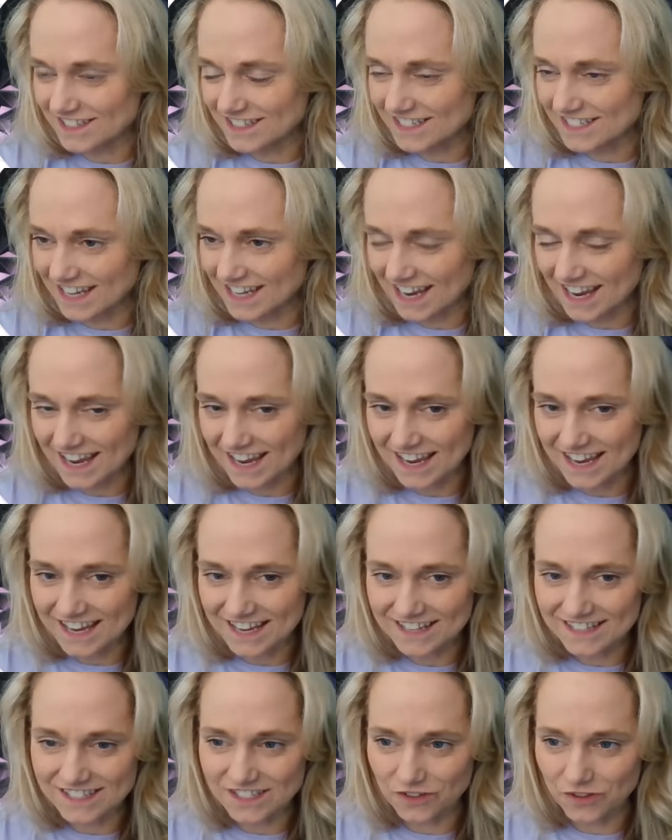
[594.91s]
a
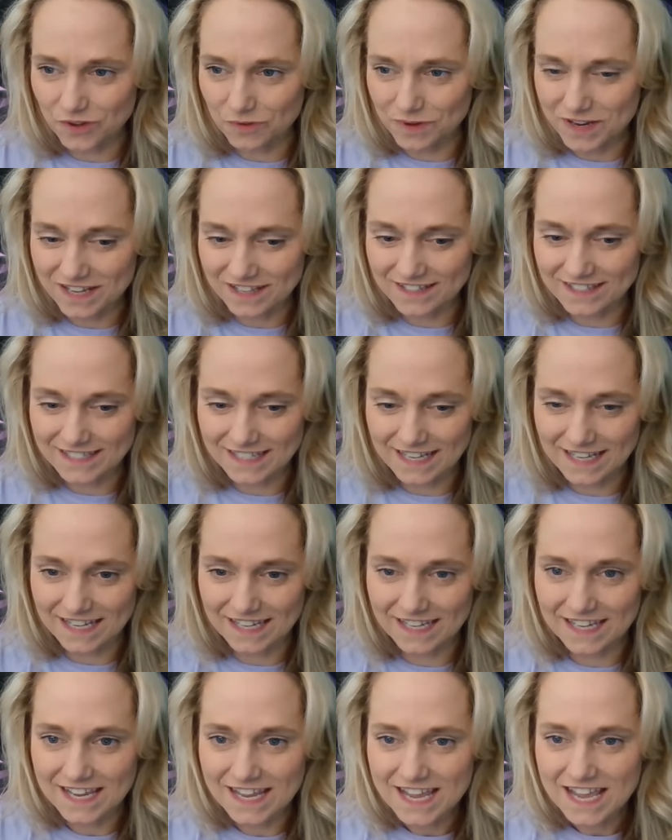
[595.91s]
tad so that we can
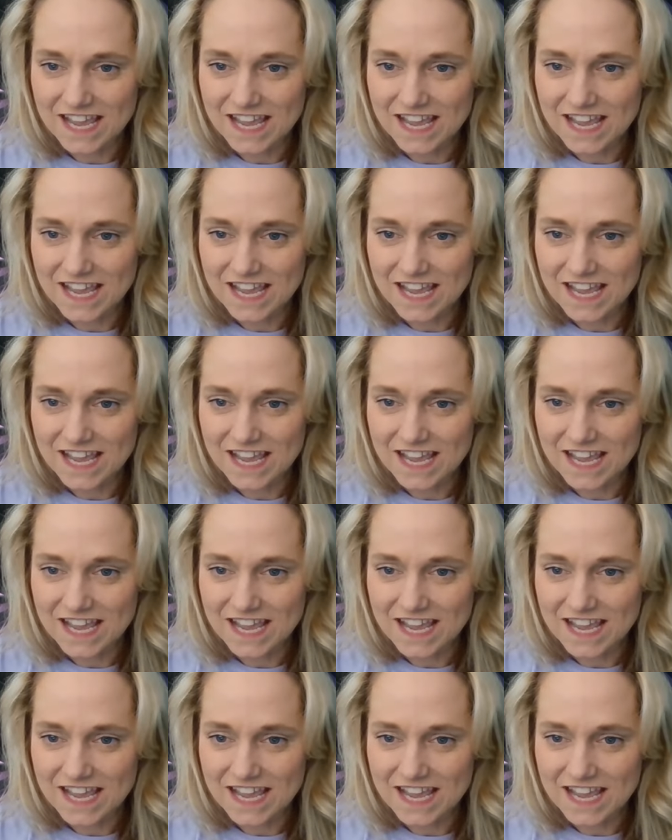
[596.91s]
see,